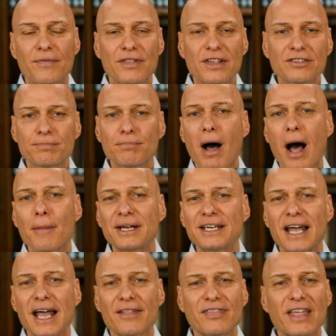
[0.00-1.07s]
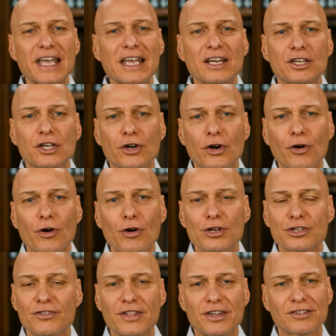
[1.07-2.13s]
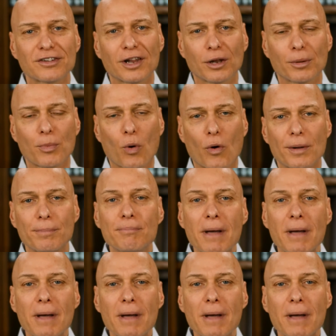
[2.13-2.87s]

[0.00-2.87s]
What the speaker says: This mom and dad, they encouraged this little boy.